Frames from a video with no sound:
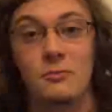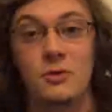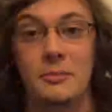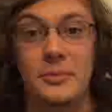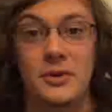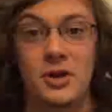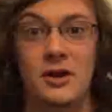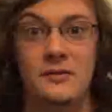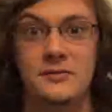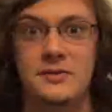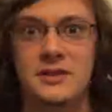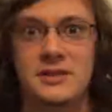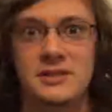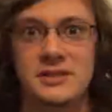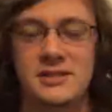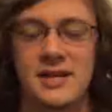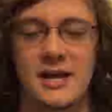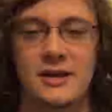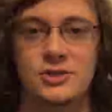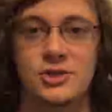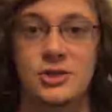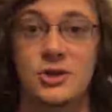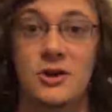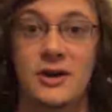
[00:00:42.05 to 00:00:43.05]
ripping off the
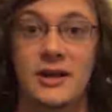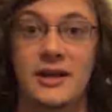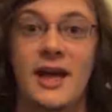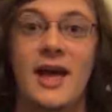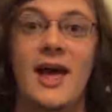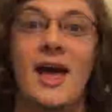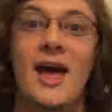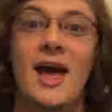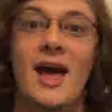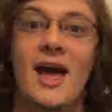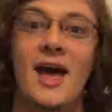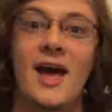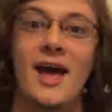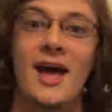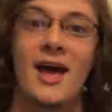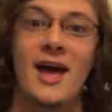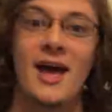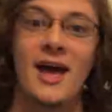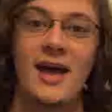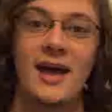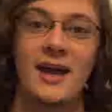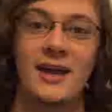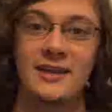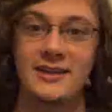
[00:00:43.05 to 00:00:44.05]
Nostalgia Critic.
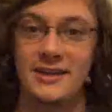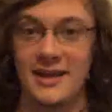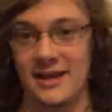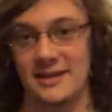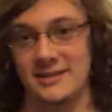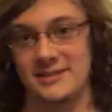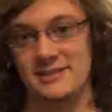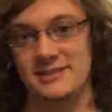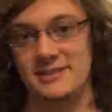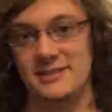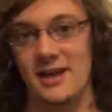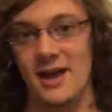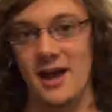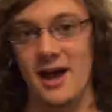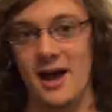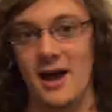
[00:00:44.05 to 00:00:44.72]
Yes.